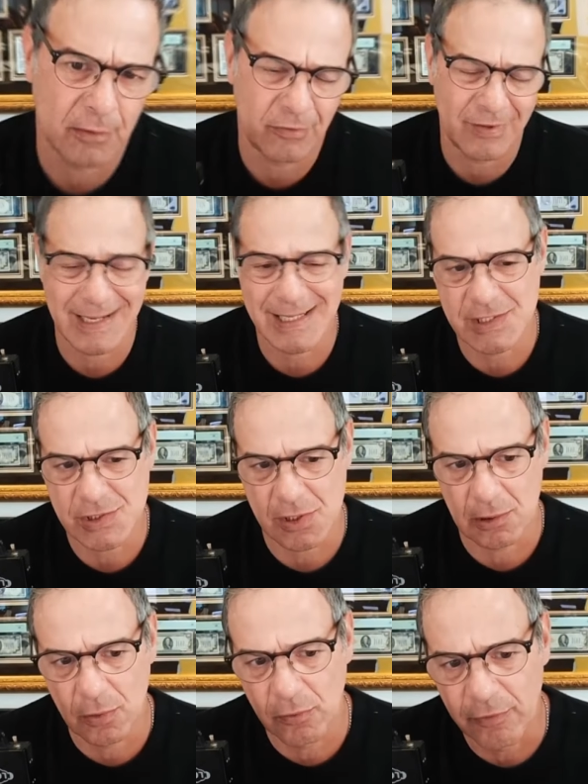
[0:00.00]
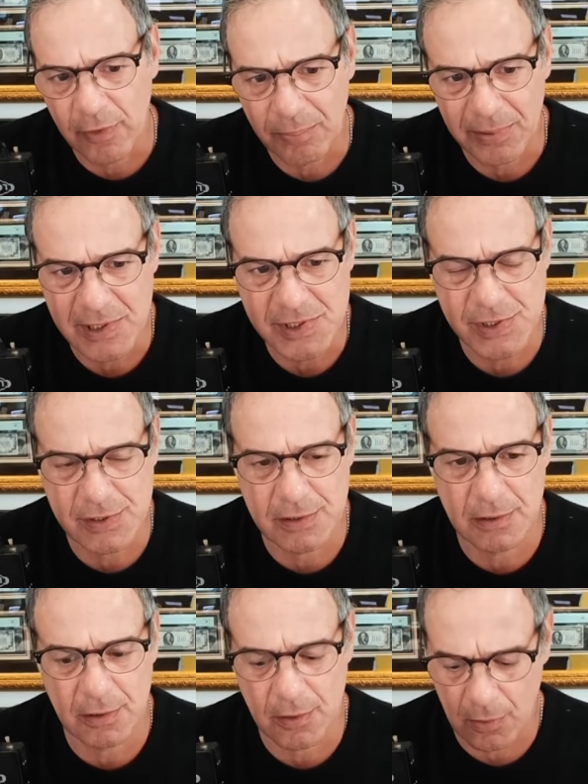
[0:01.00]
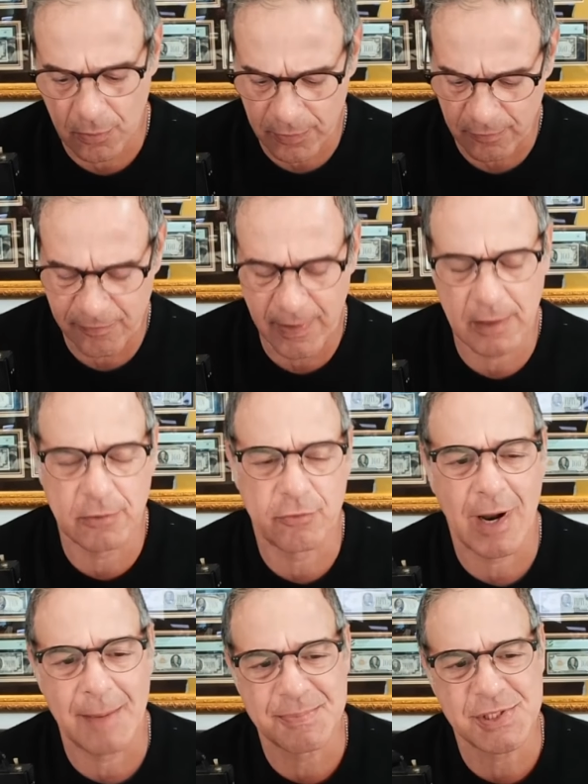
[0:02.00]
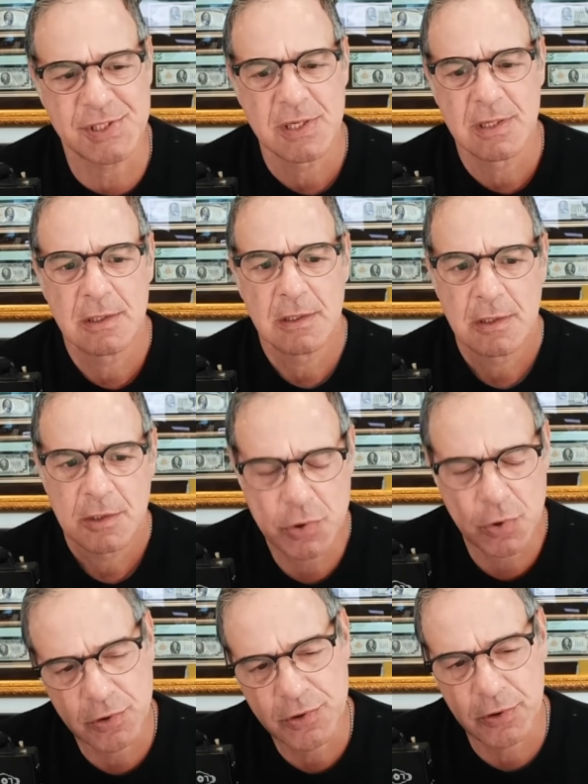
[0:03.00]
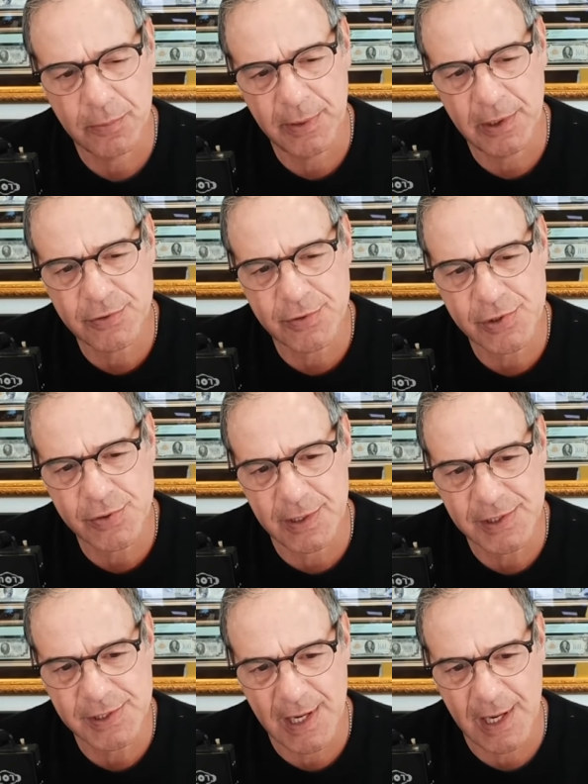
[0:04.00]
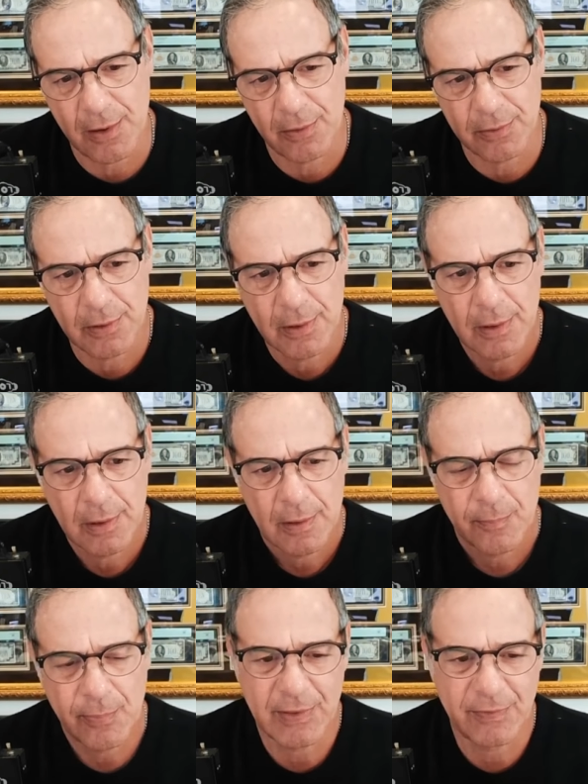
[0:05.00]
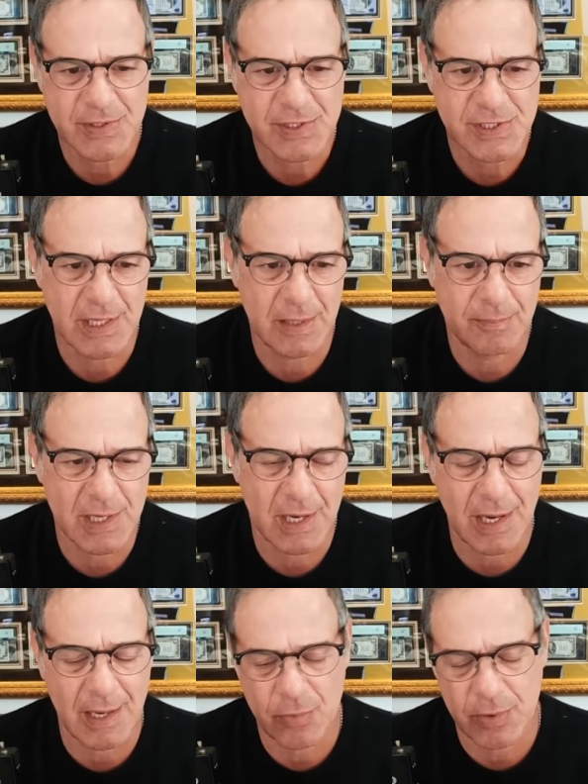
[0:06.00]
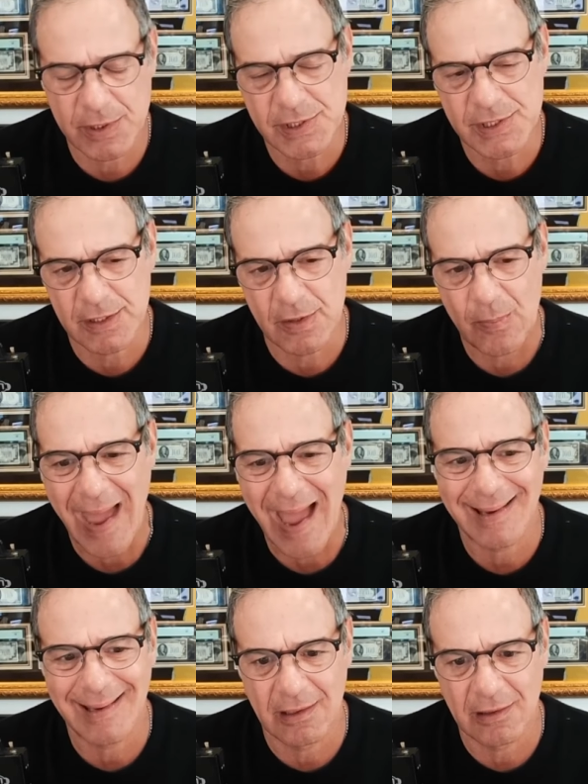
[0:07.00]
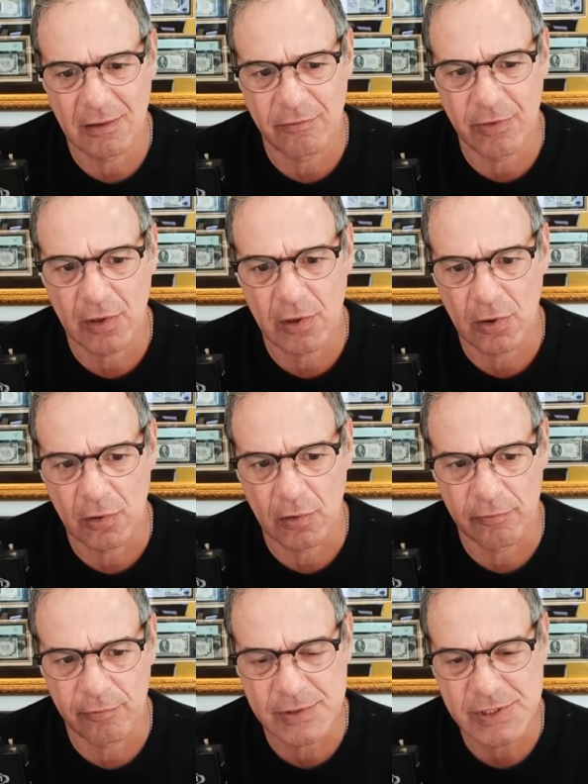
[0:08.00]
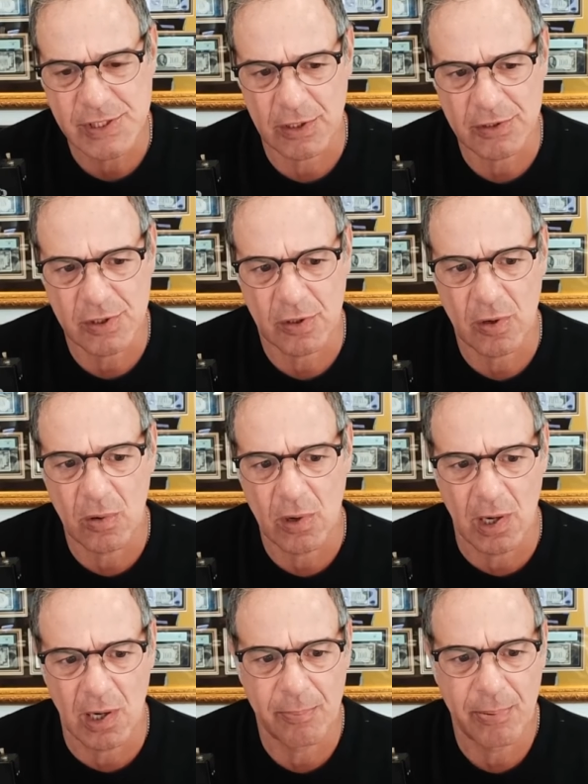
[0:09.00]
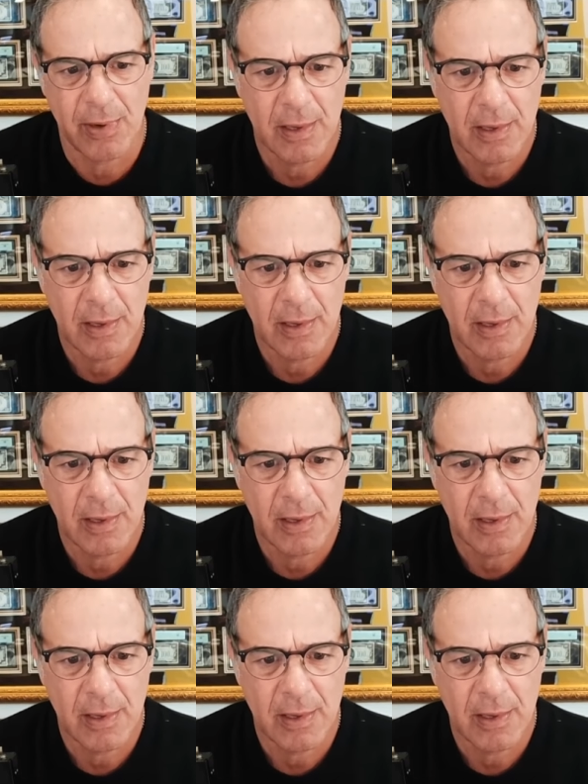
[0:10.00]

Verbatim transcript: are signs all over the place. You know, the Fed drops short term interest rates down, but at the same time, we see the back end of the curve start to go up.